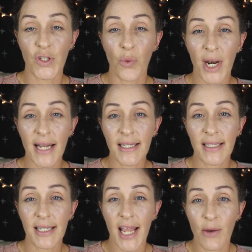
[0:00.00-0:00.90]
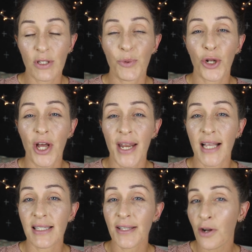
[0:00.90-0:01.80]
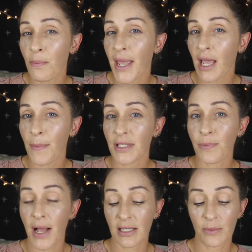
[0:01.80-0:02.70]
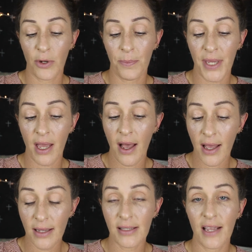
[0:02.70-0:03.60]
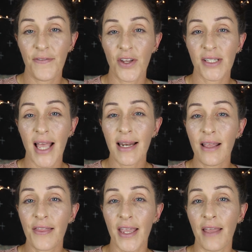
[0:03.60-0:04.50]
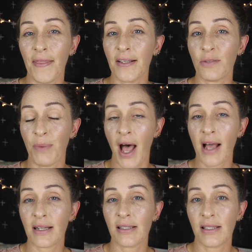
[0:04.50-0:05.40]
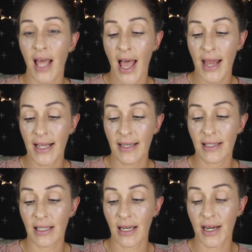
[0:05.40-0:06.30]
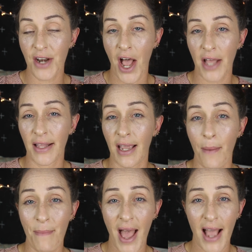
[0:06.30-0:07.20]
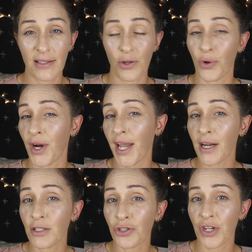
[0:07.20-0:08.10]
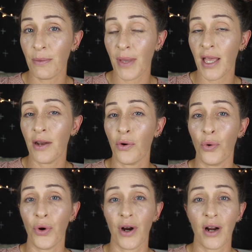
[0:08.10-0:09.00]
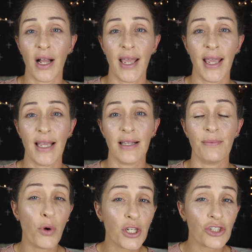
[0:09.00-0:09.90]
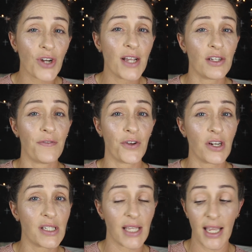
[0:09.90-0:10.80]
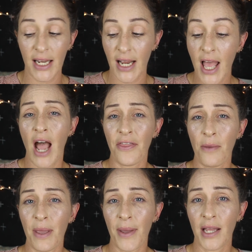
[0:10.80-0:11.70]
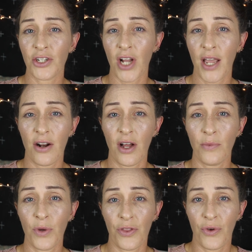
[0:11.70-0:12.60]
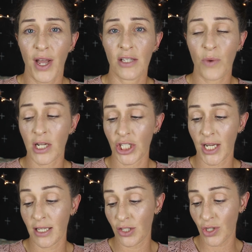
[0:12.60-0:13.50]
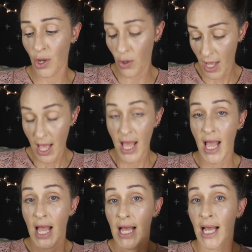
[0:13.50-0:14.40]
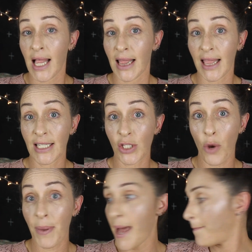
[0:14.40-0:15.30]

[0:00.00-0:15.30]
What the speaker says: So what I did today was put on as little makeup as possible, because if there's anything in this box that is not like a mask or a hair treatment or a moisturizer for your skin, I thought maybe I'd try it on with you guys watching. So let's open